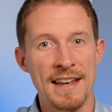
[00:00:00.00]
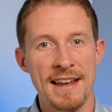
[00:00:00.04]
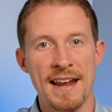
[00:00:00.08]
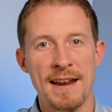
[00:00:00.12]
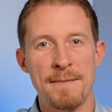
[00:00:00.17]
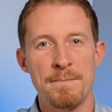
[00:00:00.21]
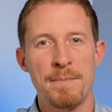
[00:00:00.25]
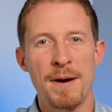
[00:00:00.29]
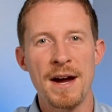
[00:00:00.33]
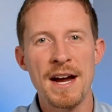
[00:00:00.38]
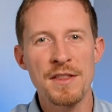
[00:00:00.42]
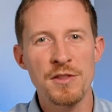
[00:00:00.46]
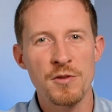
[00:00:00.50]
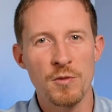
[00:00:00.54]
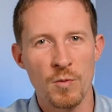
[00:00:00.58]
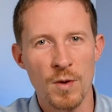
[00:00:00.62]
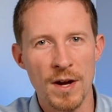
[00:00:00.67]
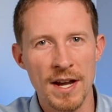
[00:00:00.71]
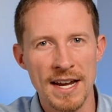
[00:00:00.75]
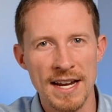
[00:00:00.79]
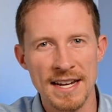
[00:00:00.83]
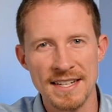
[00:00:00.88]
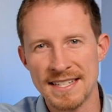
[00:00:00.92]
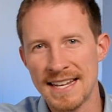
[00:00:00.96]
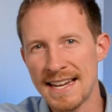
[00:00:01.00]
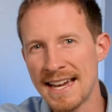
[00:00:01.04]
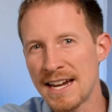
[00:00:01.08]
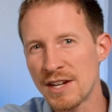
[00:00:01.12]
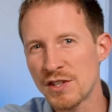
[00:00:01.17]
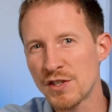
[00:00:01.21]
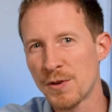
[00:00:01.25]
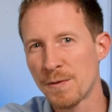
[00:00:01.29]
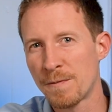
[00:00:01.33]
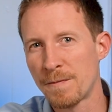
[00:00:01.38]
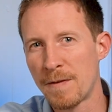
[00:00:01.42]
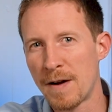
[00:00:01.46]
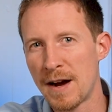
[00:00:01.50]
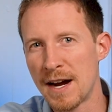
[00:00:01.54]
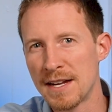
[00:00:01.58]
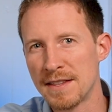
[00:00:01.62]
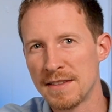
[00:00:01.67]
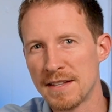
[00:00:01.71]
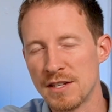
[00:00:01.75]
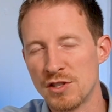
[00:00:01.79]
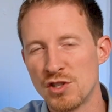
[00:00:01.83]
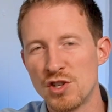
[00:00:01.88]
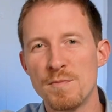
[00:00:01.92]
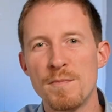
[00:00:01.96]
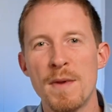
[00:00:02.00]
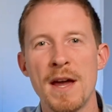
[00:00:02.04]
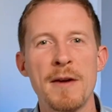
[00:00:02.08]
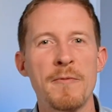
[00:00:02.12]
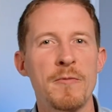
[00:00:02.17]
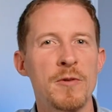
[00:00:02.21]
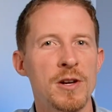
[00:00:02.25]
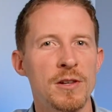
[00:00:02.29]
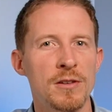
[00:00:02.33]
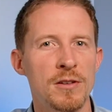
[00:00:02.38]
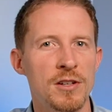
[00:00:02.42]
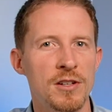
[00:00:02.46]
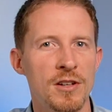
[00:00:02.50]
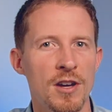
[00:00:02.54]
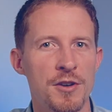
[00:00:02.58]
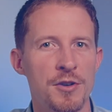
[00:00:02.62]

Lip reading: And by the way, to actually find these, you may want to look